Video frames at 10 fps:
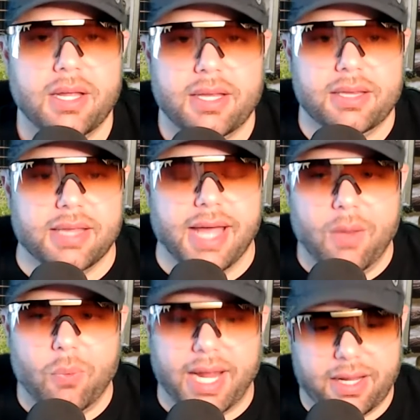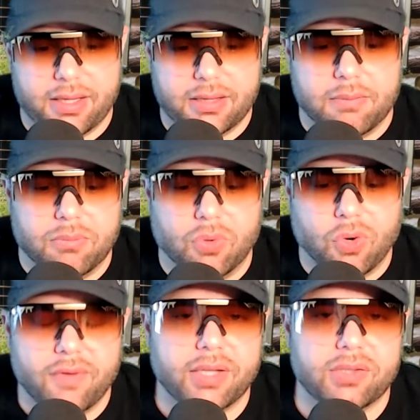That way, the more
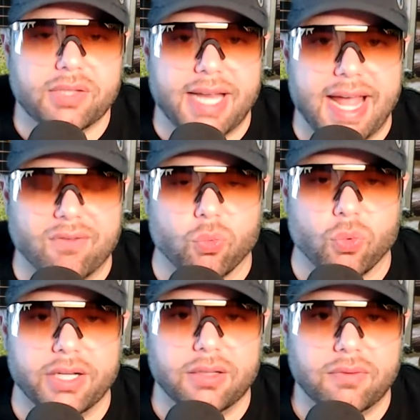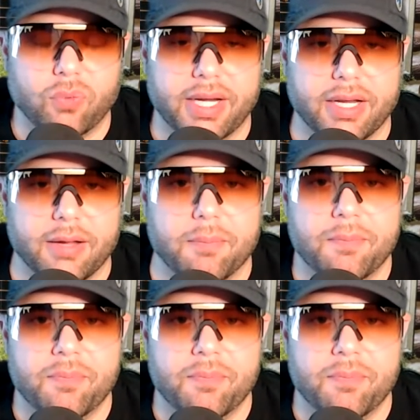of us that have real freedom